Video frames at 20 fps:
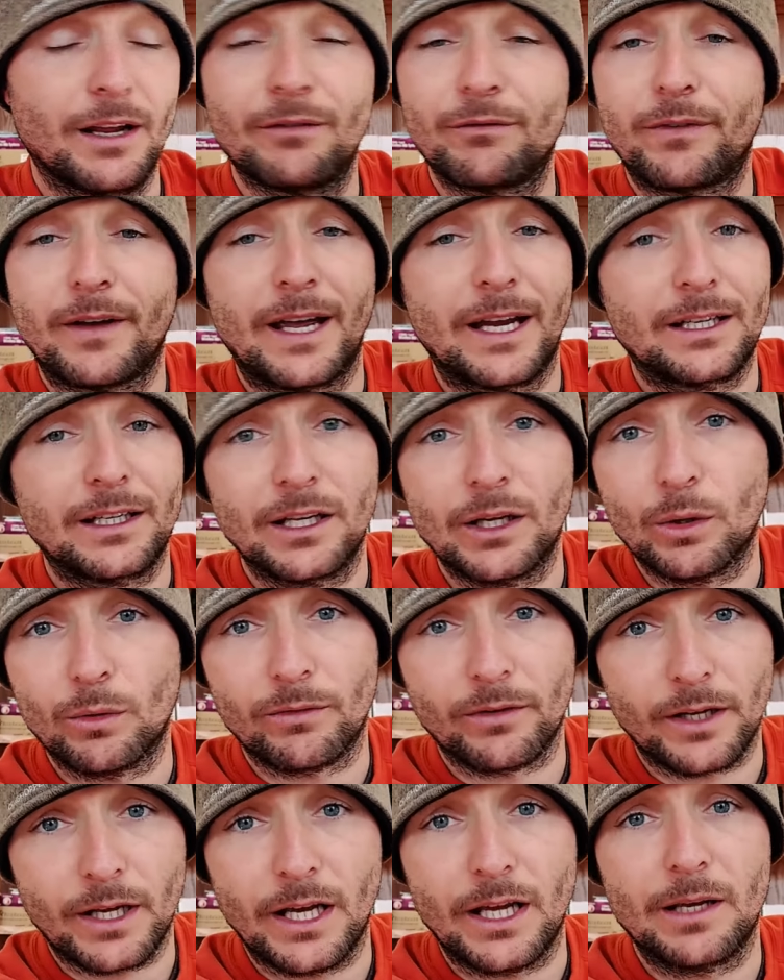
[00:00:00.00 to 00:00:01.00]
In fact, he
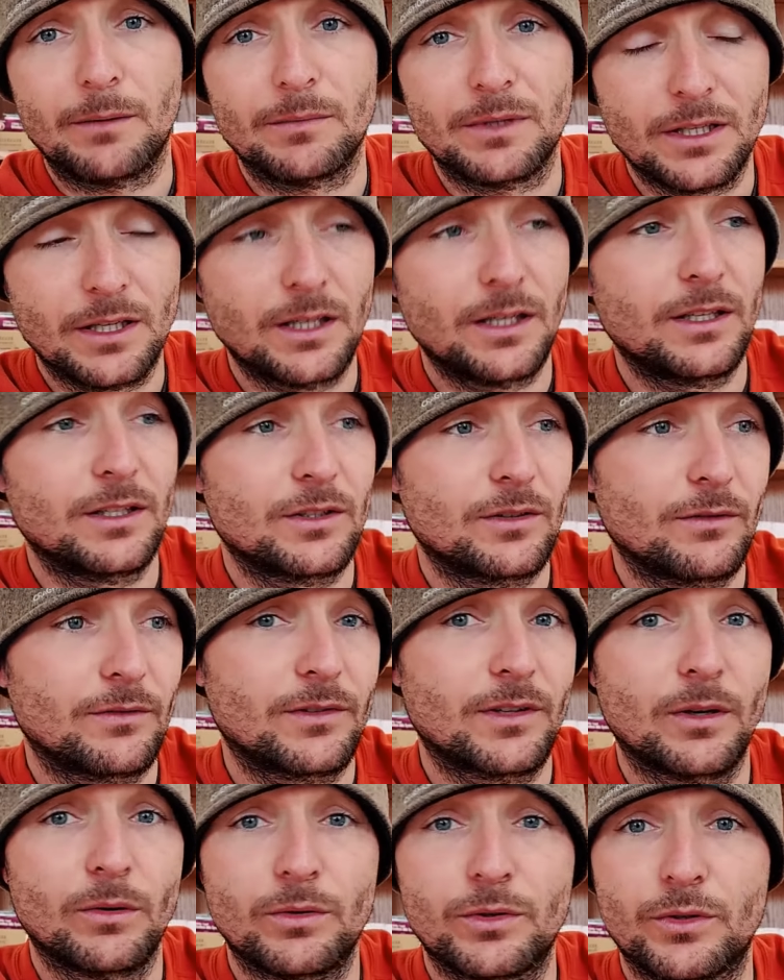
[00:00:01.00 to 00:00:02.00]
overcame tons of
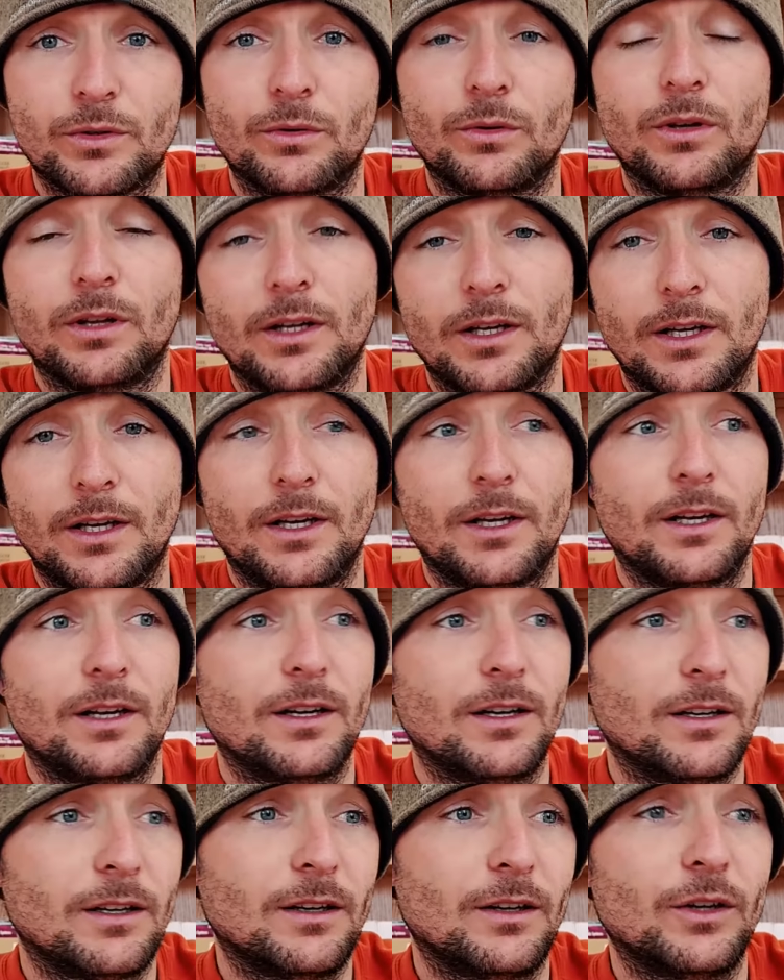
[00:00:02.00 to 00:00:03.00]
social
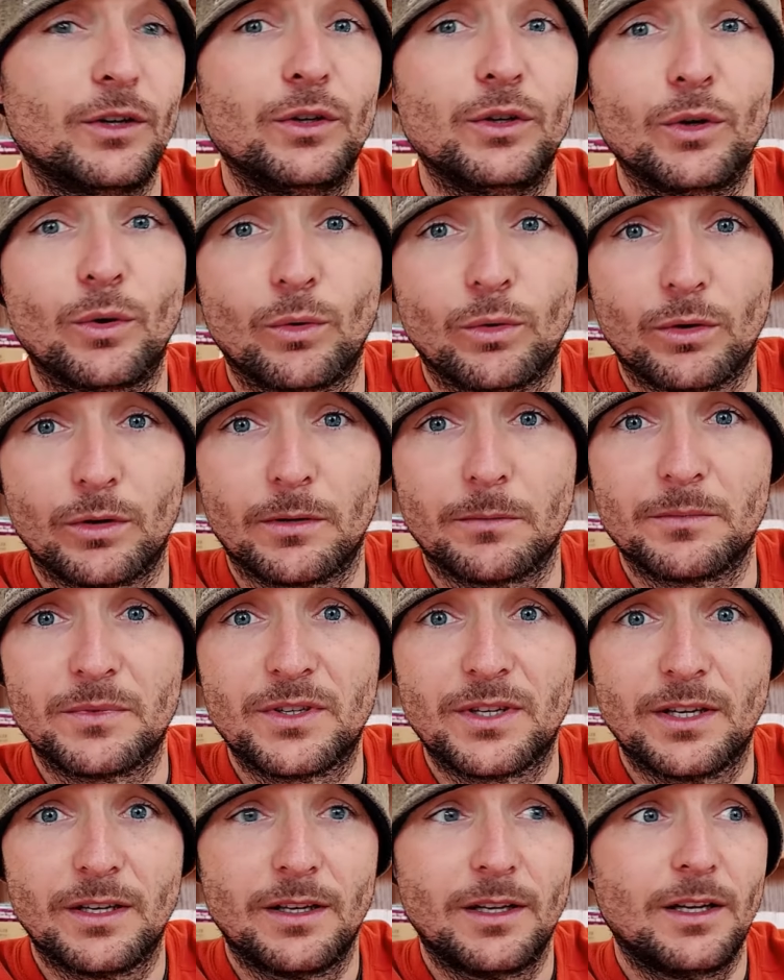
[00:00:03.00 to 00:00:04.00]
uh,
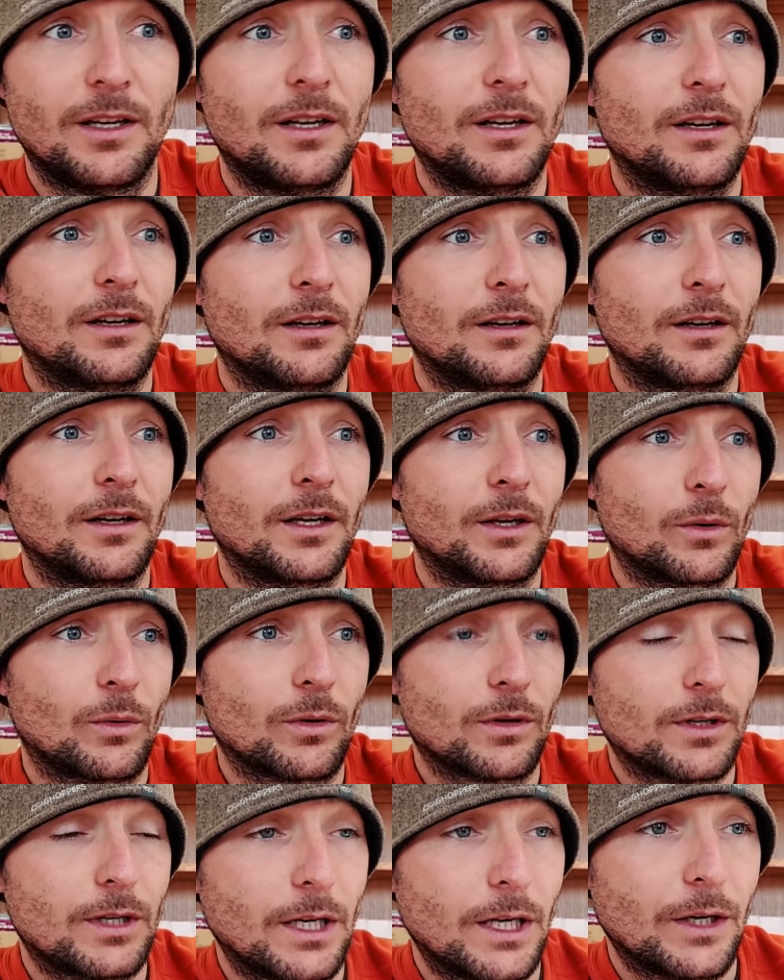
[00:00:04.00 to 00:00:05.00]
norms uh, in
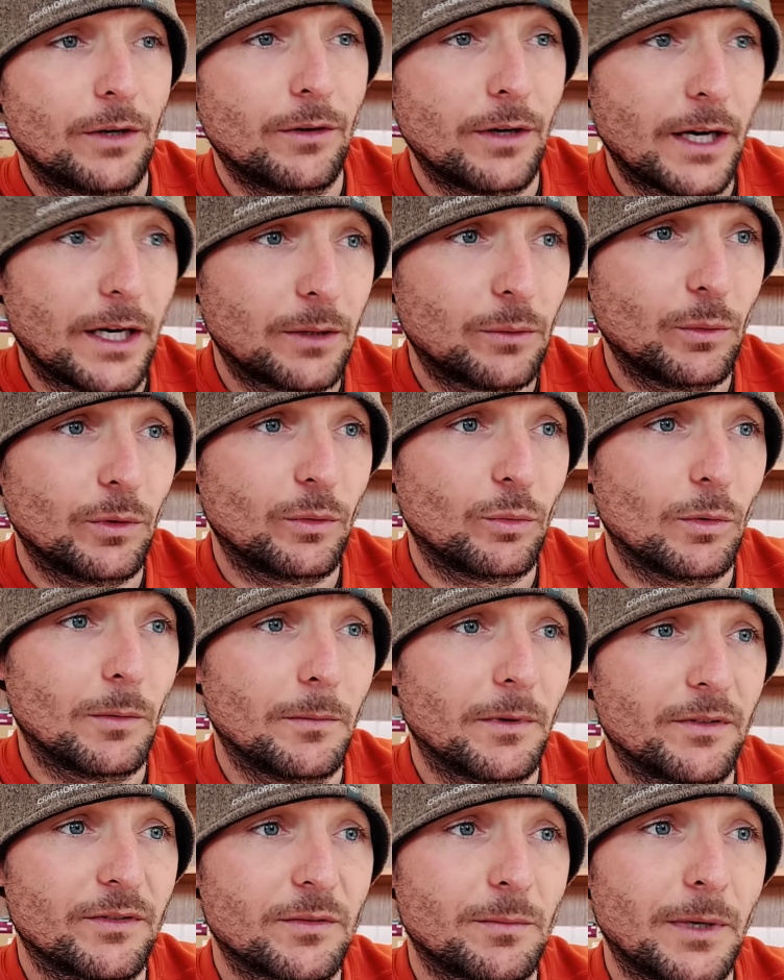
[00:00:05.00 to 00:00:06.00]
order to interact with the
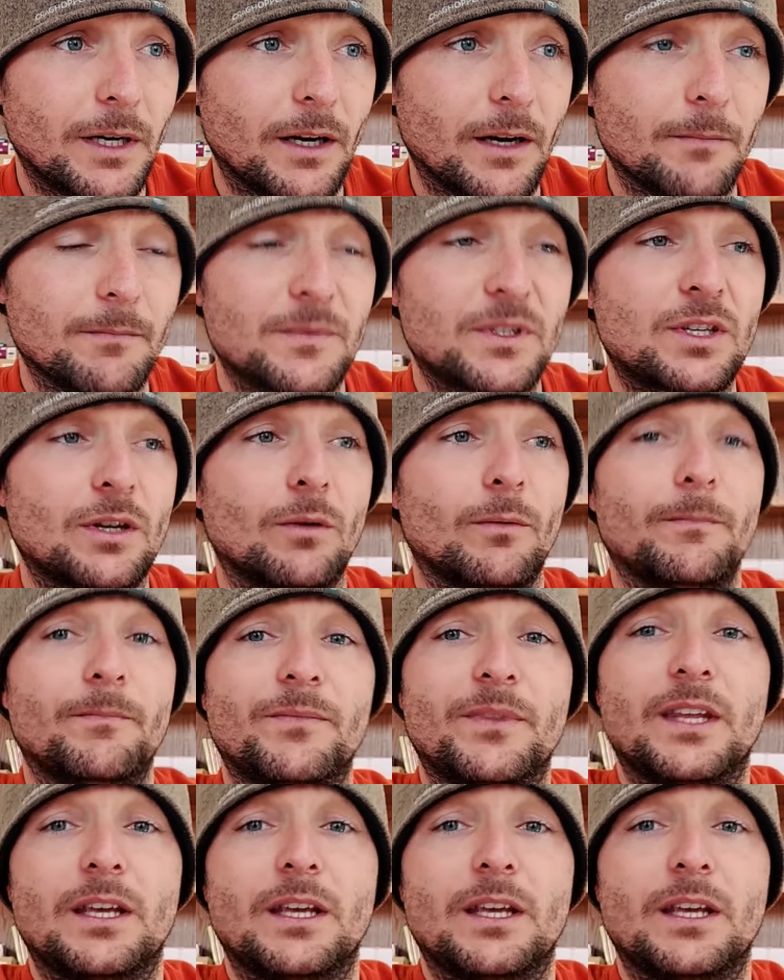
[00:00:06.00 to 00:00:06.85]
woman of Samaria. So,